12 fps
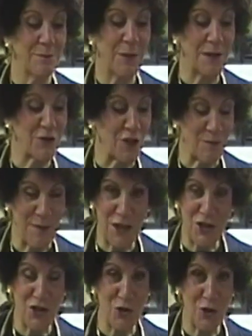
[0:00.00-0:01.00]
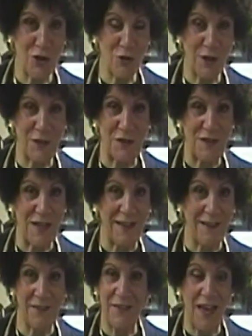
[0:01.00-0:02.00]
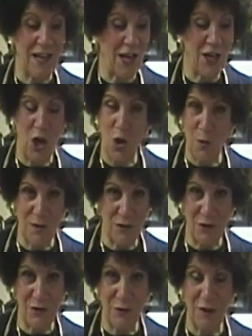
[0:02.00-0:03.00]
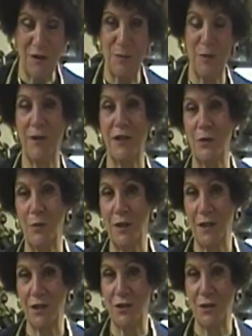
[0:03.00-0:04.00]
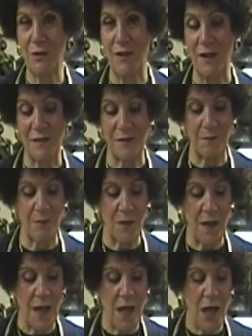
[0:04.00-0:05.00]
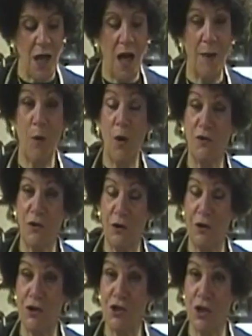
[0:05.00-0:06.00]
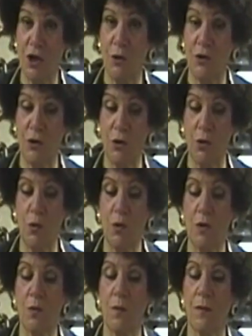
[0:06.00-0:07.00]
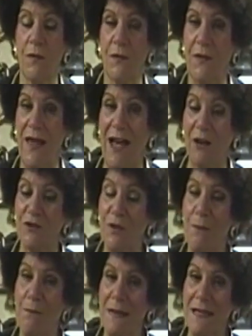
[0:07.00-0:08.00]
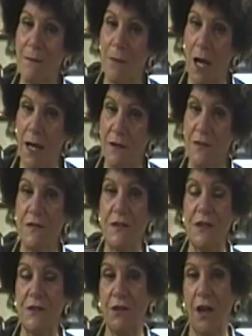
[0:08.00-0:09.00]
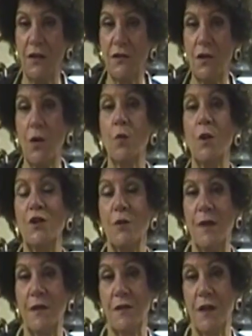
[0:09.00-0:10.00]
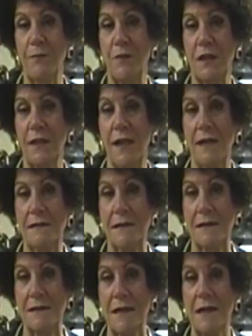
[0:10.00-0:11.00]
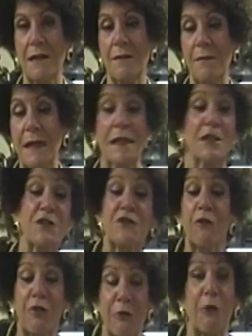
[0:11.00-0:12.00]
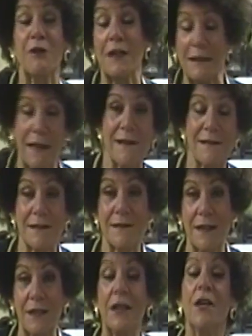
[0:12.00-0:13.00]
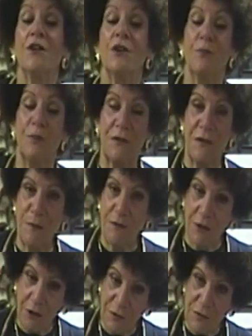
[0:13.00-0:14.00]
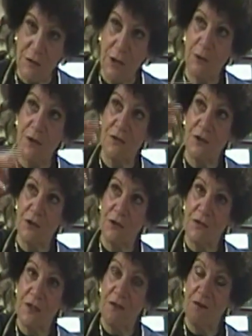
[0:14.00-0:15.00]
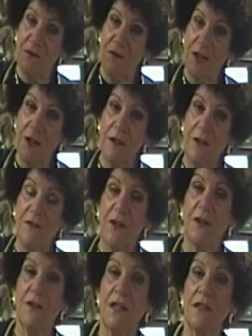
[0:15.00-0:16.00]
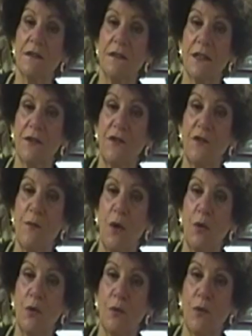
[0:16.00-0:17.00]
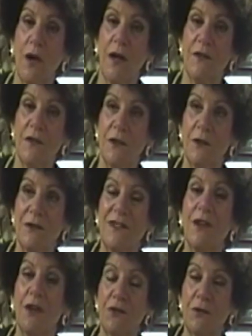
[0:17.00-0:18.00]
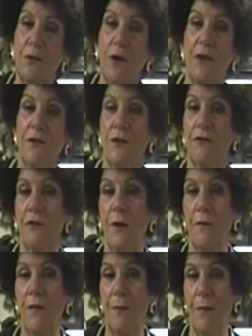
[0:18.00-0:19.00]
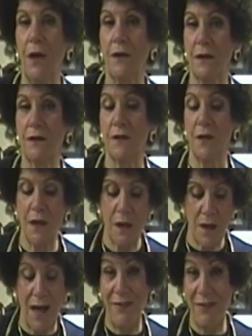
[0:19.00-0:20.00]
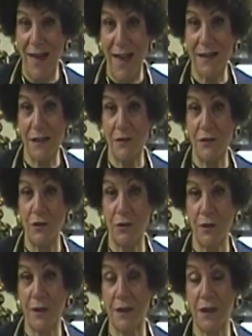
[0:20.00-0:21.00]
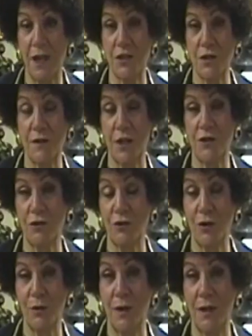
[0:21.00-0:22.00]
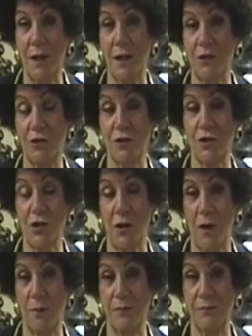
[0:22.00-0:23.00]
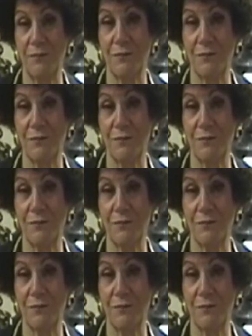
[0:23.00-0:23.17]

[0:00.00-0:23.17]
But just make sure you understand that I always use a respirator when I do this. I'm also going to show you how to minimize the dust when you're mixing up your glazes. Meaning you just don't throw your glazes in. You put them in very slowly, so you'll see very, very little smoke rising or dust rising from the bucket. And that is your indication that you're doing a good job.